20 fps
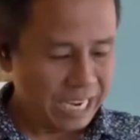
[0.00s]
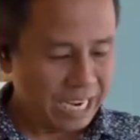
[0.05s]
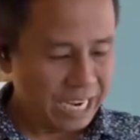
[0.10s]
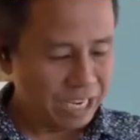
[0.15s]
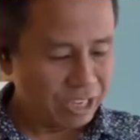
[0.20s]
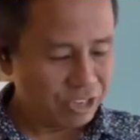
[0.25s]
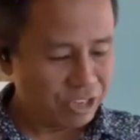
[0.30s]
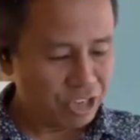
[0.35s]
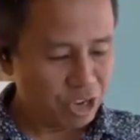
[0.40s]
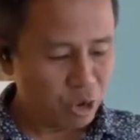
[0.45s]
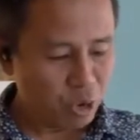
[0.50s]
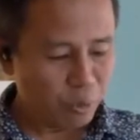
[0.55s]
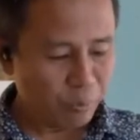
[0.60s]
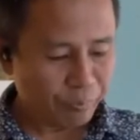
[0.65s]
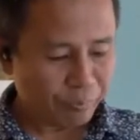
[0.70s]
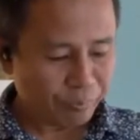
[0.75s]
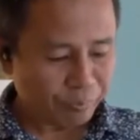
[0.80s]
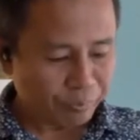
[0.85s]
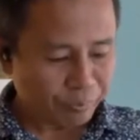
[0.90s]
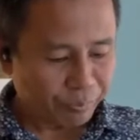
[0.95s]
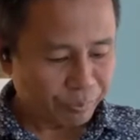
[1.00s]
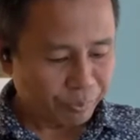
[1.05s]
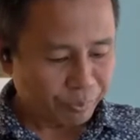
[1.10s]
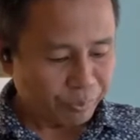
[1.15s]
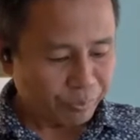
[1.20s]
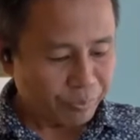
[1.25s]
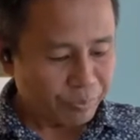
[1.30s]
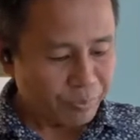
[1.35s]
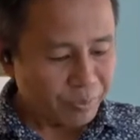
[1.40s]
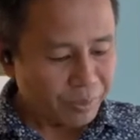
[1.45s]
And so,
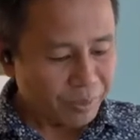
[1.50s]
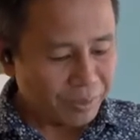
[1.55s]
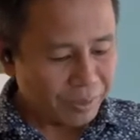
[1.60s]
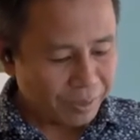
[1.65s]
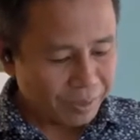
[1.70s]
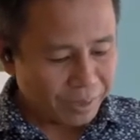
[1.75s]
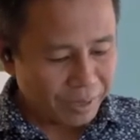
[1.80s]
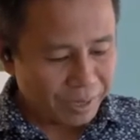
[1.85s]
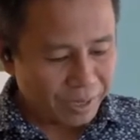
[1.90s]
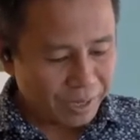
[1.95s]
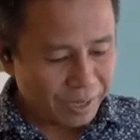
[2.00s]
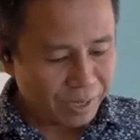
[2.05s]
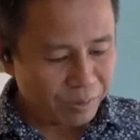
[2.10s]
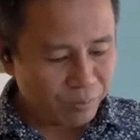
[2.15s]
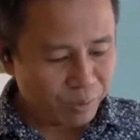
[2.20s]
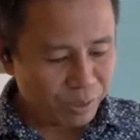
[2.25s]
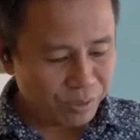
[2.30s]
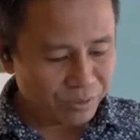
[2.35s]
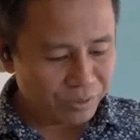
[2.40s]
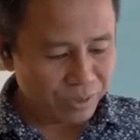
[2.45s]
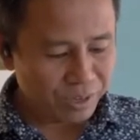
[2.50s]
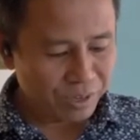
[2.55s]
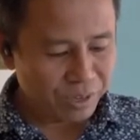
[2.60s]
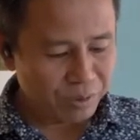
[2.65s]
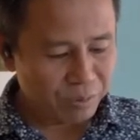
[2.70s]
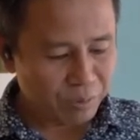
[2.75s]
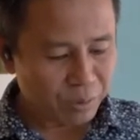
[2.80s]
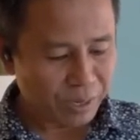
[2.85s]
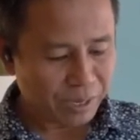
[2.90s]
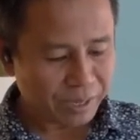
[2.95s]
in verse
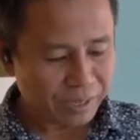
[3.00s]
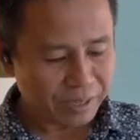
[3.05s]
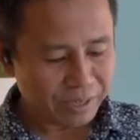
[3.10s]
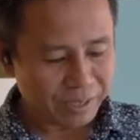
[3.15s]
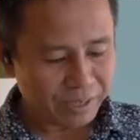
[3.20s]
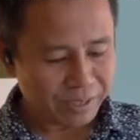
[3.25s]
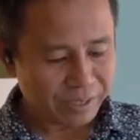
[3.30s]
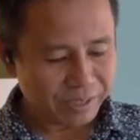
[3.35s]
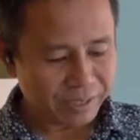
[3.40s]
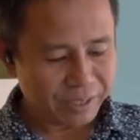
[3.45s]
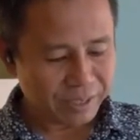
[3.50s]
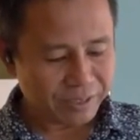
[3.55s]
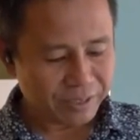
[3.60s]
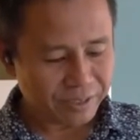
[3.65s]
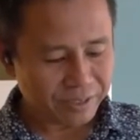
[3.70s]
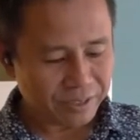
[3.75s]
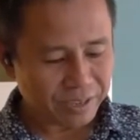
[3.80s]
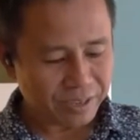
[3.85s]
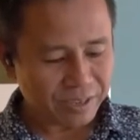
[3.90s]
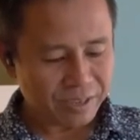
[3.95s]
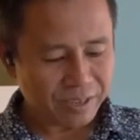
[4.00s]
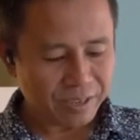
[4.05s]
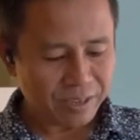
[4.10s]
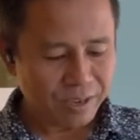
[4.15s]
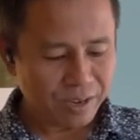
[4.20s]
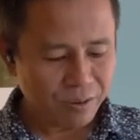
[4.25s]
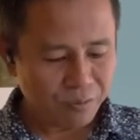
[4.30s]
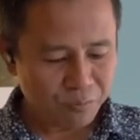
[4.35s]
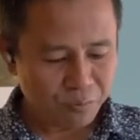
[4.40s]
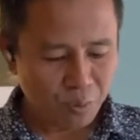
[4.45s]
thirty-one, Jesus said,
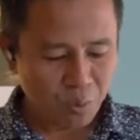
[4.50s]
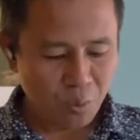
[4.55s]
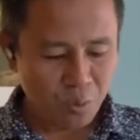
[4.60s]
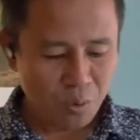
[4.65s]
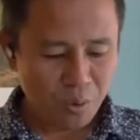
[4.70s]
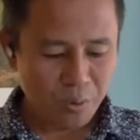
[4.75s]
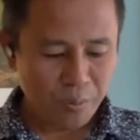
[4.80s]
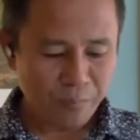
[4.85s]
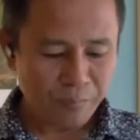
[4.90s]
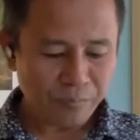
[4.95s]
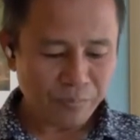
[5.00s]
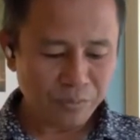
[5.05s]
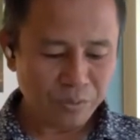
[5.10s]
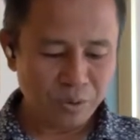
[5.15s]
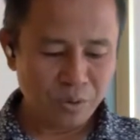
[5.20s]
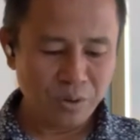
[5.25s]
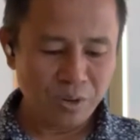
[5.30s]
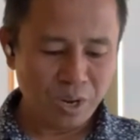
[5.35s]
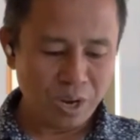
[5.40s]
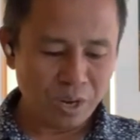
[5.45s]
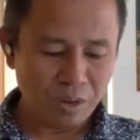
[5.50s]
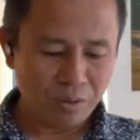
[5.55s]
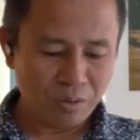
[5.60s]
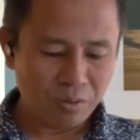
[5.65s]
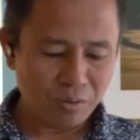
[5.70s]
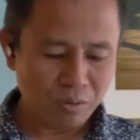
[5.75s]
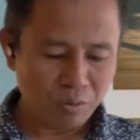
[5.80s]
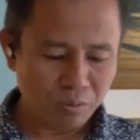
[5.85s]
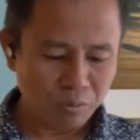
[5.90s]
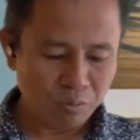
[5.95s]
therefore, do not
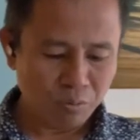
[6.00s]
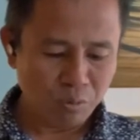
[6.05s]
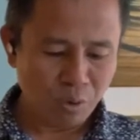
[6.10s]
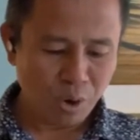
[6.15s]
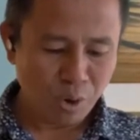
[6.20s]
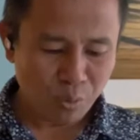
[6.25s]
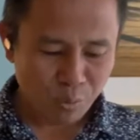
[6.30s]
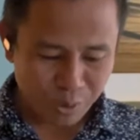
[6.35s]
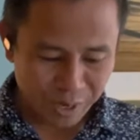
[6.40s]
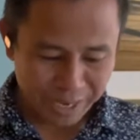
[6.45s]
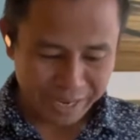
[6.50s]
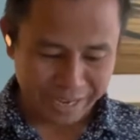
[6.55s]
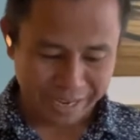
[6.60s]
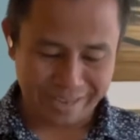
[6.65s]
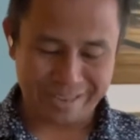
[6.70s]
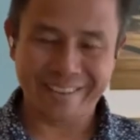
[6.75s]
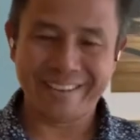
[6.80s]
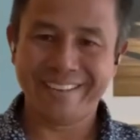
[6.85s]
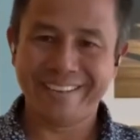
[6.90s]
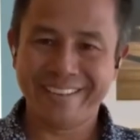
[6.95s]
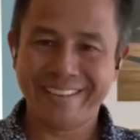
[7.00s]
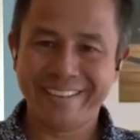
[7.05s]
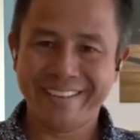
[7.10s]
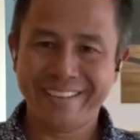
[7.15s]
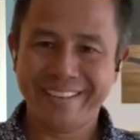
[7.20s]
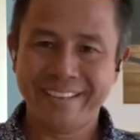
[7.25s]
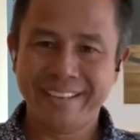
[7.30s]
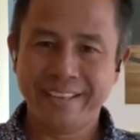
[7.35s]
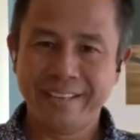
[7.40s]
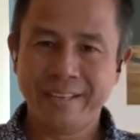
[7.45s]
worry.
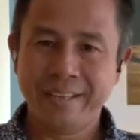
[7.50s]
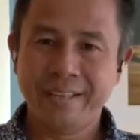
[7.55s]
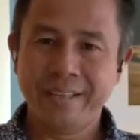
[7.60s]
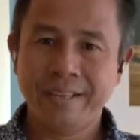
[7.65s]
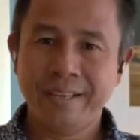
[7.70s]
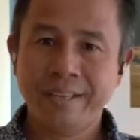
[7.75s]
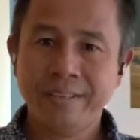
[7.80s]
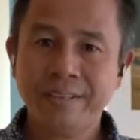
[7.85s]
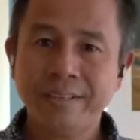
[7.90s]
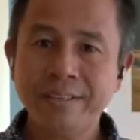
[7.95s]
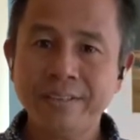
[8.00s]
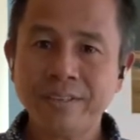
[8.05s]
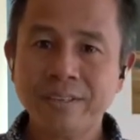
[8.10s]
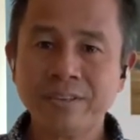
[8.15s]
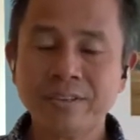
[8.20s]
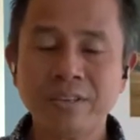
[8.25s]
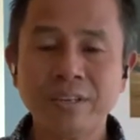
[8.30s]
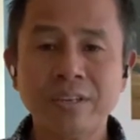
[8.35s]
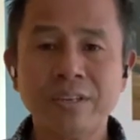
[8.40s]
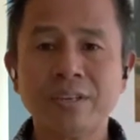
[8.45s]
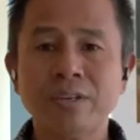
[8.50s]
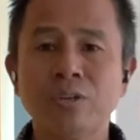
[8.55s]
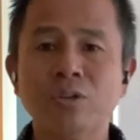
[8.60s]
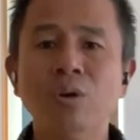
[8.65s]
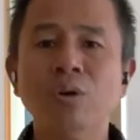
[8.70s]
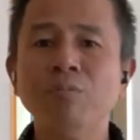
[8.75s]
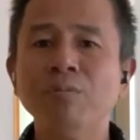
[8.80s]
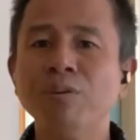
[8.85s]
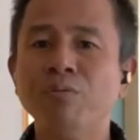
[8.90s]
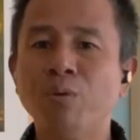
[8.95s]
Jesus said,
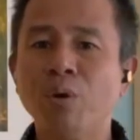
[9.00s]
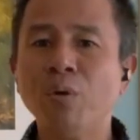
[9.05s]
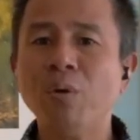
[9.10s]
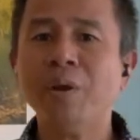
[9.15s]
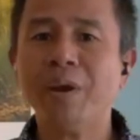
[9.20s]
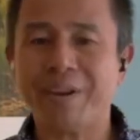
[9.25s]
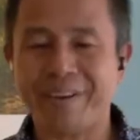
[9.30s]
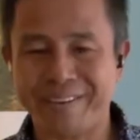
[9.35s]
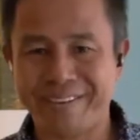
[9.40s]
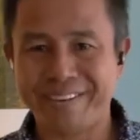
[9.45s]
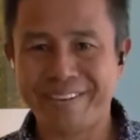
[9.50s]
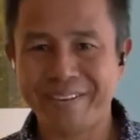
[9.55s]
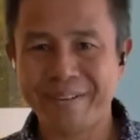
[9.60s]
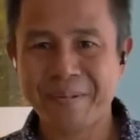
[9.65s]
don't be worried.